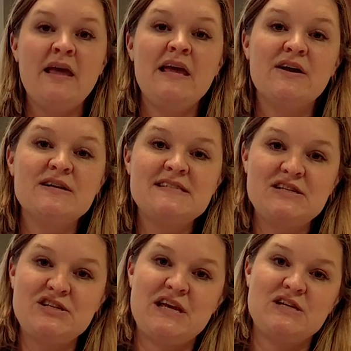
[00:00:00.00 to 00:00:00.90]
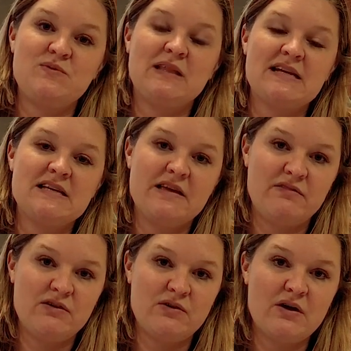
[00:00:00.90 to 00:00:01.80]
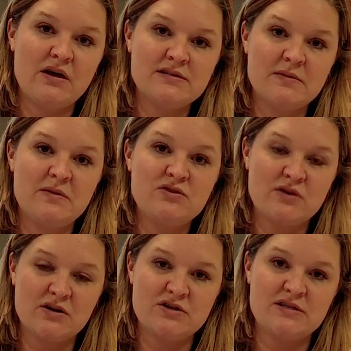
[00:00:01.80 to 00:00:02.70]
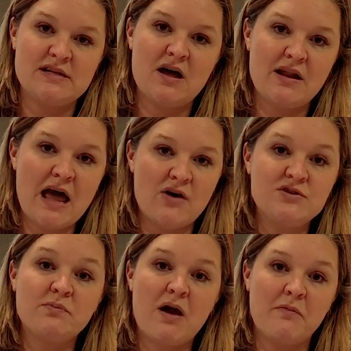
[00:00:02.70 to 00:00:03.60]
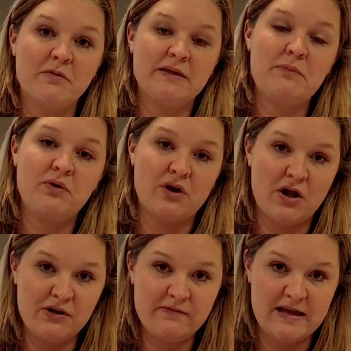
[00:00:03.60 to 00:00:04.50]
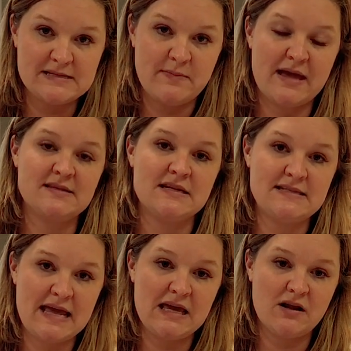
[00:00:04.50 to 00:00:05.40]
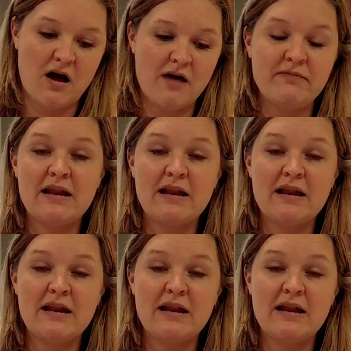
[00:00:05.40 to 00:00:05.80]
Here at CGH, we'd like to give you some instructions on how to properly put on your face mask and take it off,